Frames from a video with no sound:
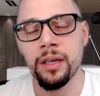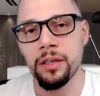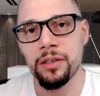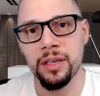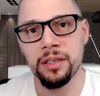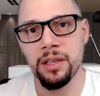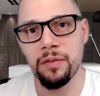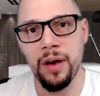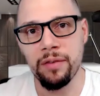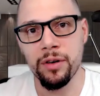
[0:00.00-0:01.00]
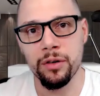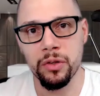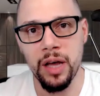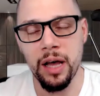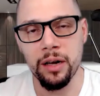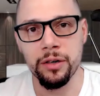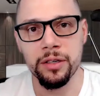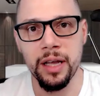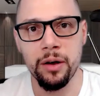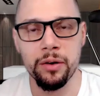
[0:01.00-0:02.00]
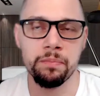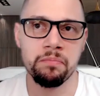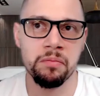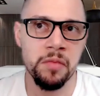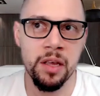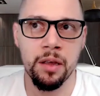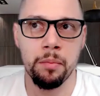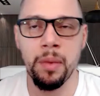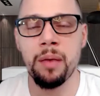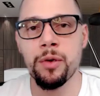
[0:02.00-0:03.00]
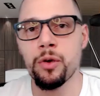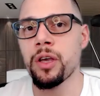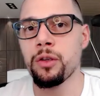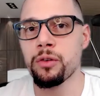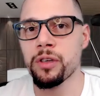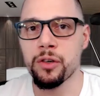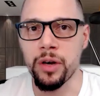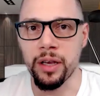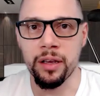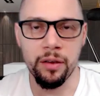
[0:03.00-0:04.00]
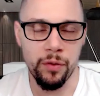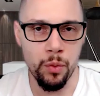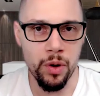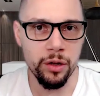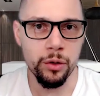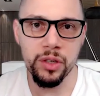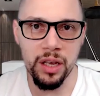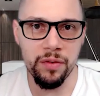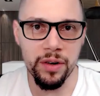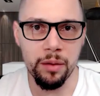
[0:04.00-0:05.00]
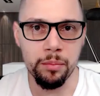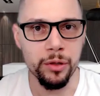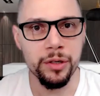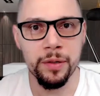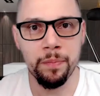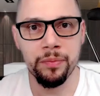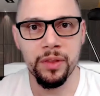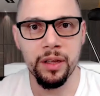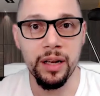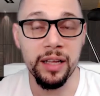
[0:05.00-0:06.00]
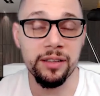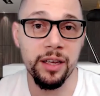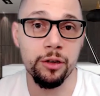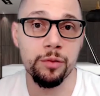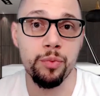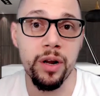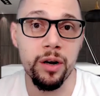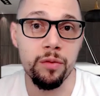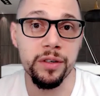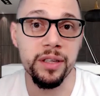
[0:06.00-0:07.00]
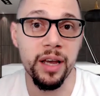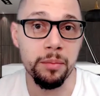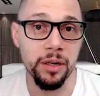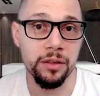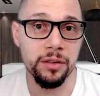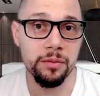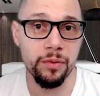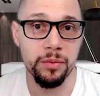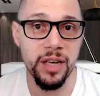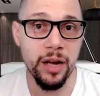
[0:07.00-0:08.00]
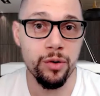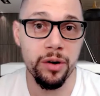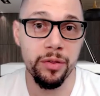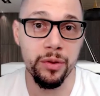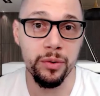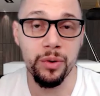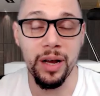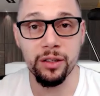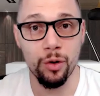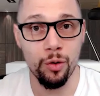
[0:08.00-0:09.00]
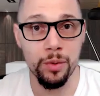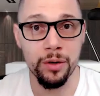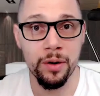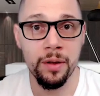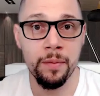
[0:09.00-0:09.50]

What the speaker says: It's $6,500. Now, maybe you can use a trick if you want to use even numbers. Let's say you spread it over 10 months from January through October.